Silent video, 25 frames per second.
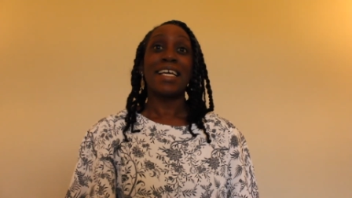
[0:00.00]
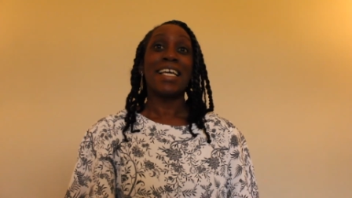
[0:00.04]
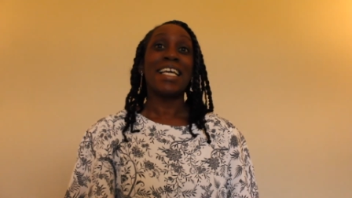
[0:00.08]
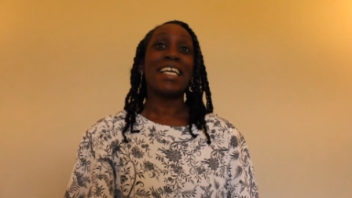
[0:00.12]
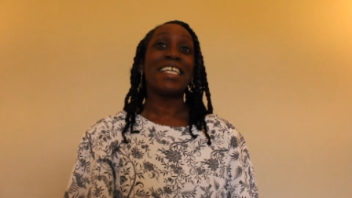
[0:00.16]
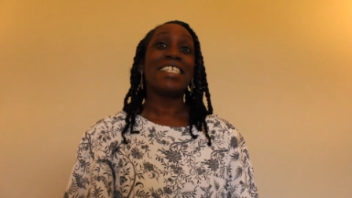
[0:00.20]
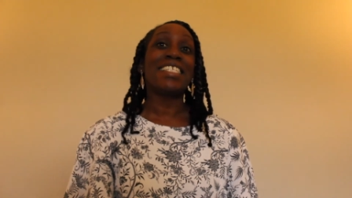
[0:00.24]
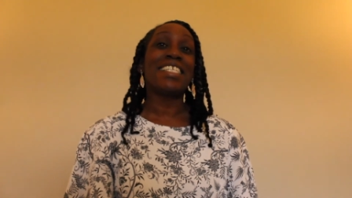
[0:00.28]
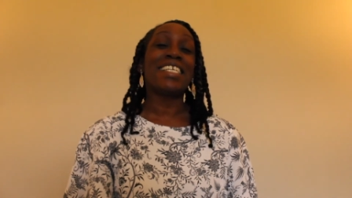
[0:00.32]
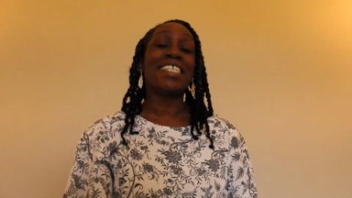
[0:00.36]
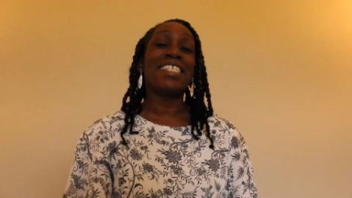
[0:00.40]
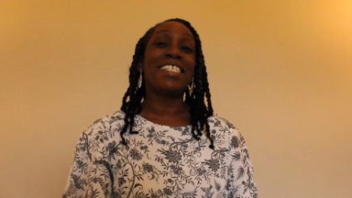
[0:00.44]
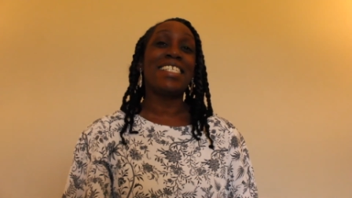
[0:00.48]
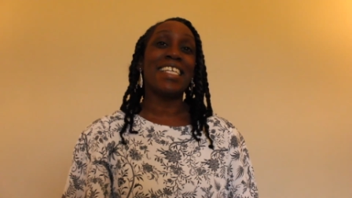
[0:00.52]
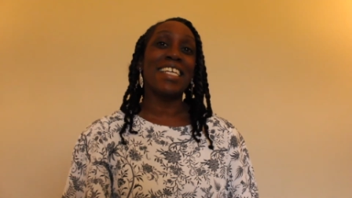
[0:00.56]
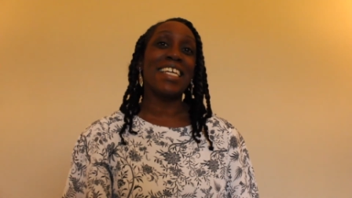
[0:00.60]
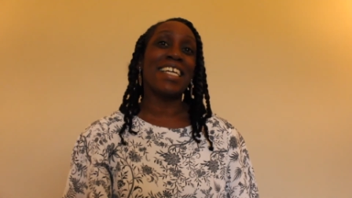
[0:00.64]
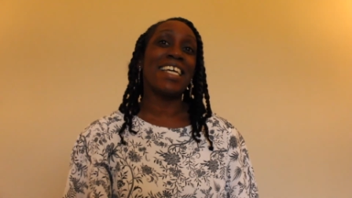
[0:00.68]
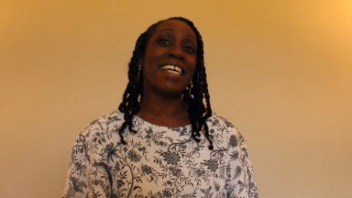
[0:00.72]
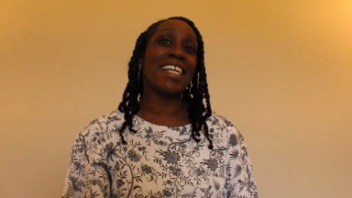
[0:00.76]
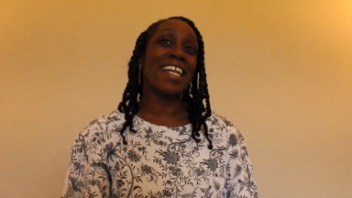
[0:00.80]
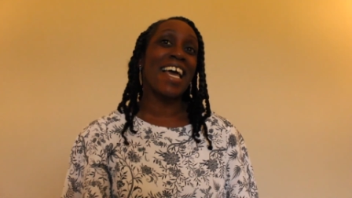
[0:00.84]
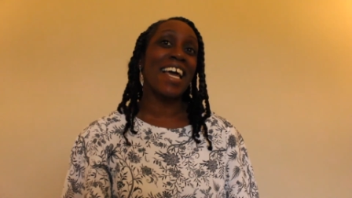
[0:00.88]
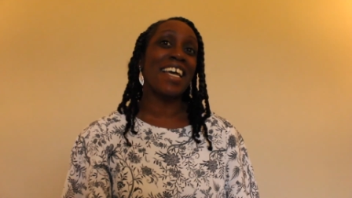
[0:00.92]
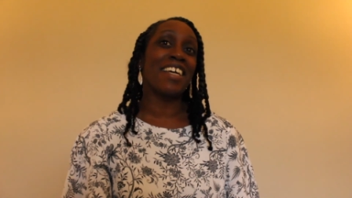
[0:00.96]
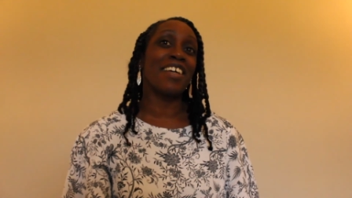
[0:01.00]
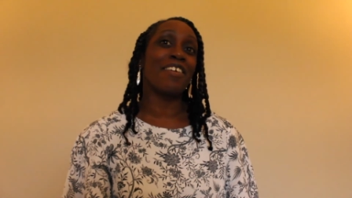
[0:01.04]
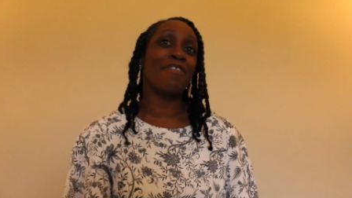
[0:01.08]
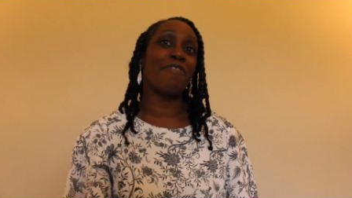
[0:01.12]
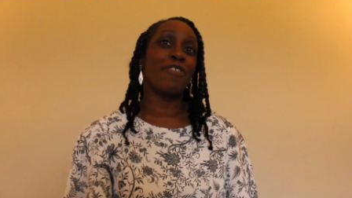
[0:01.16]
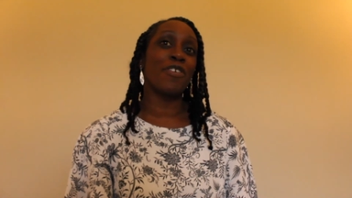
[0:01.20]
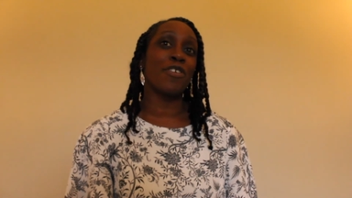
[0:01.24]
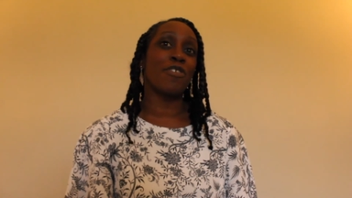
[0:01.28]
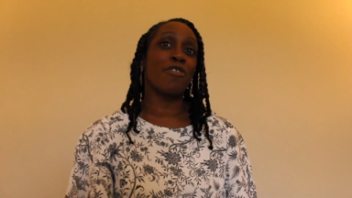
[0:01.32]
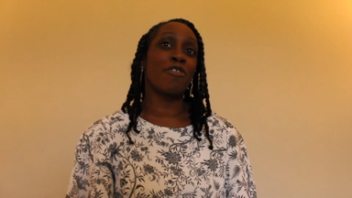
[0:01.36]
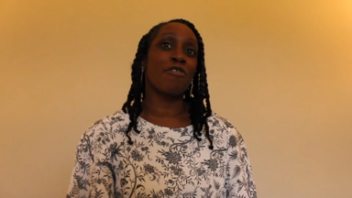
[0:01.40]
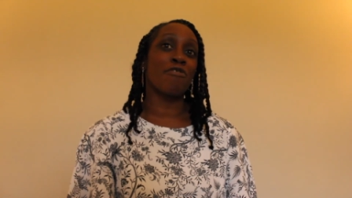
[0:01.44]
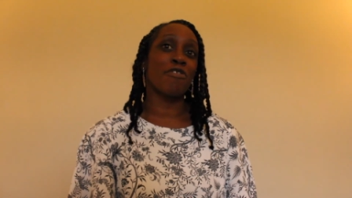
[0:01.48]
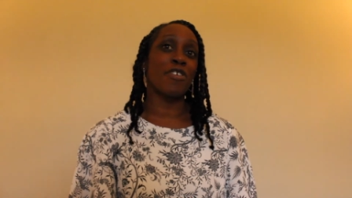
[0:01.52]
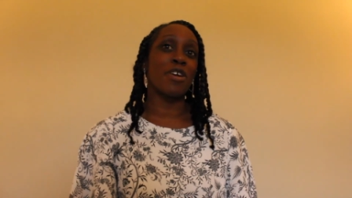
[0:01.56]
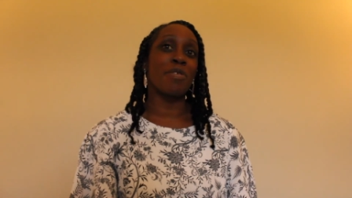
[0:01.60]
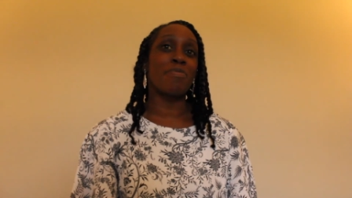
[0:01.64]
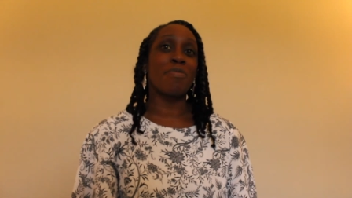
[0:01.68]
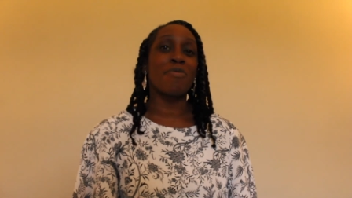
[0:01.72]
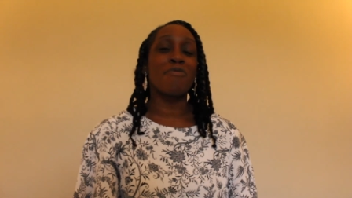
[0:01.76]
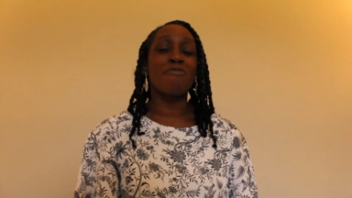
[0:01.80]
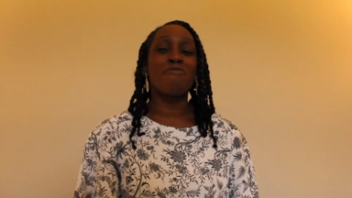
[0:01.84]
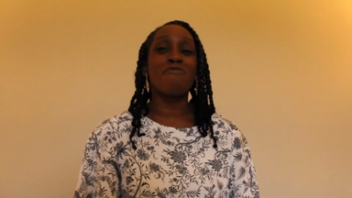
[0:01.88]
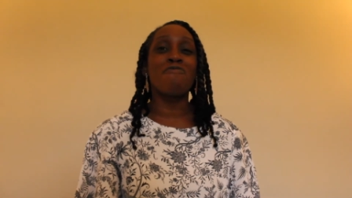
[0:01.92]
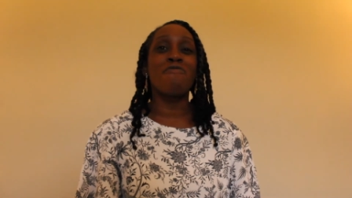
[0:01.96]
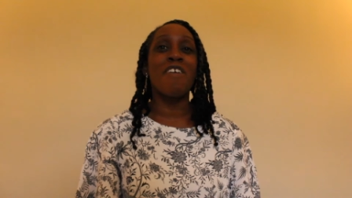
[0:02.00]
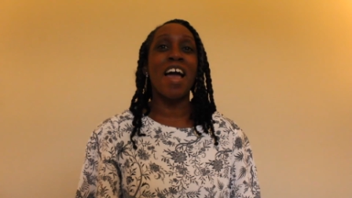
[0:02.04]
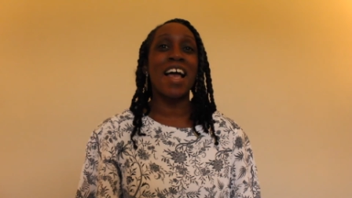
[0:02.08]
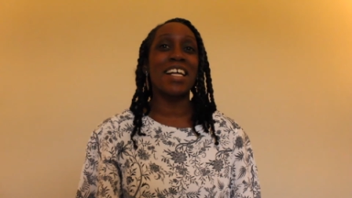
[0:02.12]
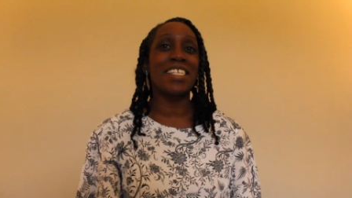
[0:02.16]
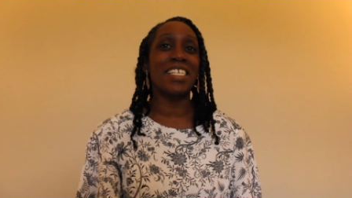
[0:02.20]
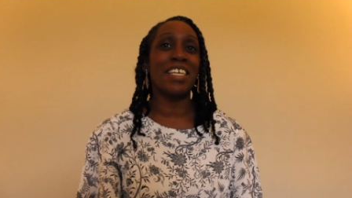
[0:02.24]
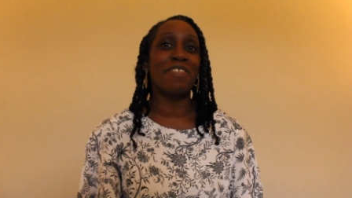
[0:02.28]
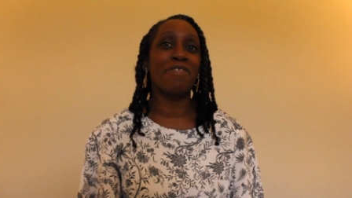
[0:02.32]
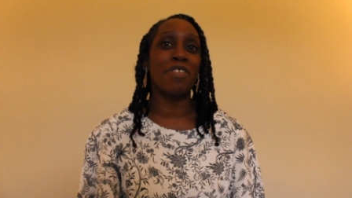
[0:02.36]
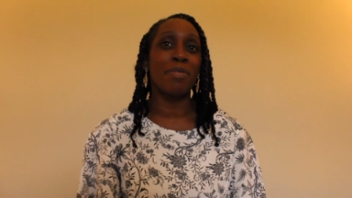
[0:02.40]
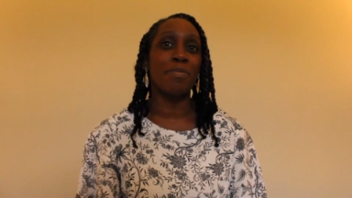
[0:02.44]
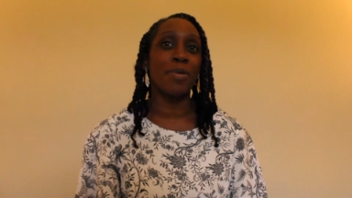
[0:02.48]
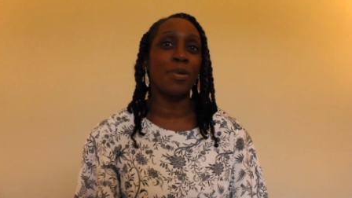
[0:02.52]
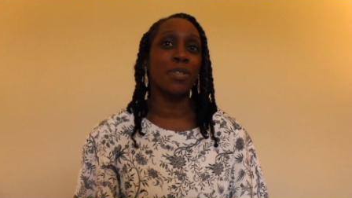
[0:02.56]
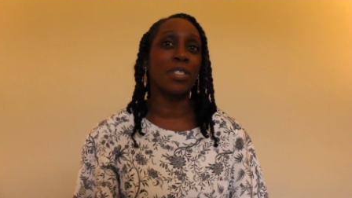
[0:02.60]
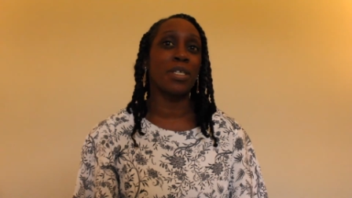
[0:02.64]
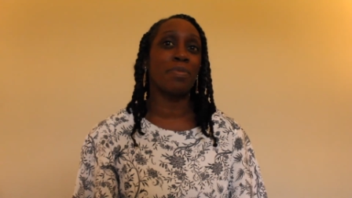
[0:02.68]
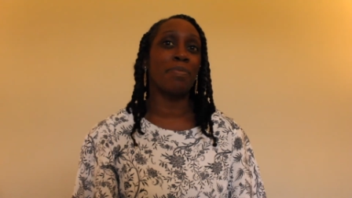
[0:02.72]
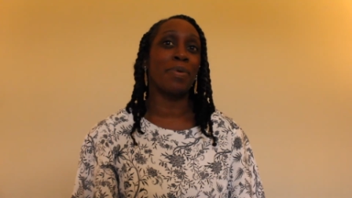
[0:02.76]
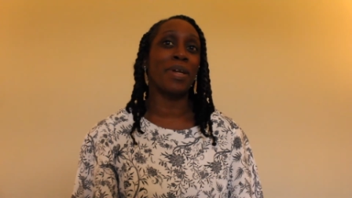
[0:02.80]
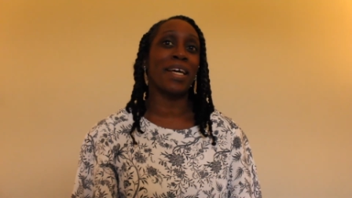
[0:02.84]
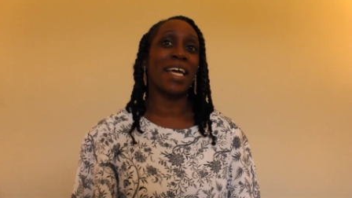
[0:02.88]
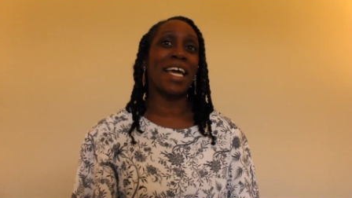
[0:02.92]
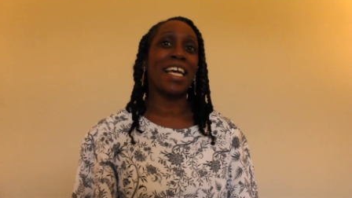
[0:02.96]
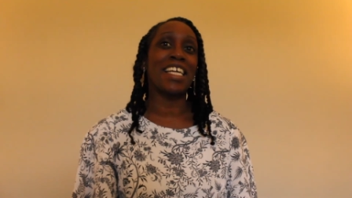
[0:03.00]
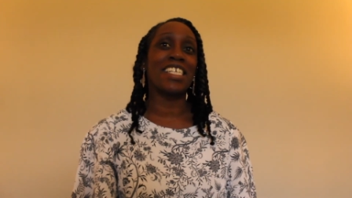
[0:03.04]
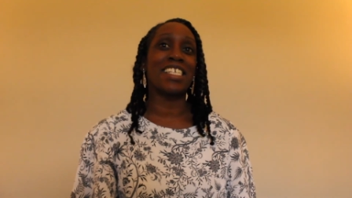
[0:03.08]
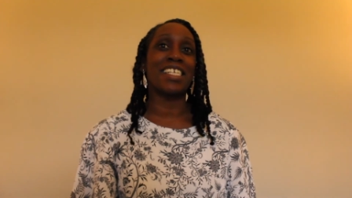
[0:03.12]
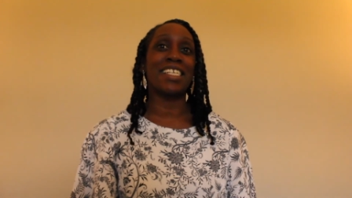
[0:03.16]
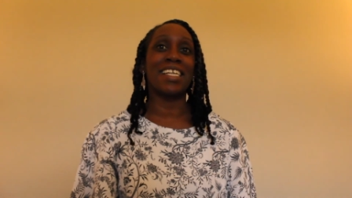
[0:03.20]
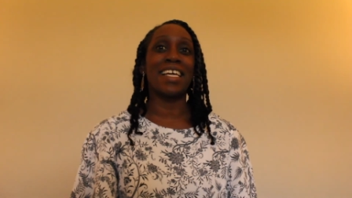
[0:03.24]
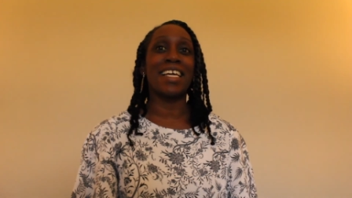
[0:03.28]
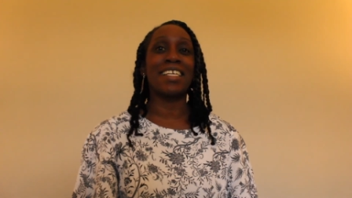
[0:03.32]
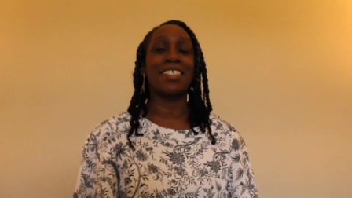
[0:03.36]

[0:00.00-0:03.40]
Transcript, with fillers: Is the DNA of your group ready for multiplication?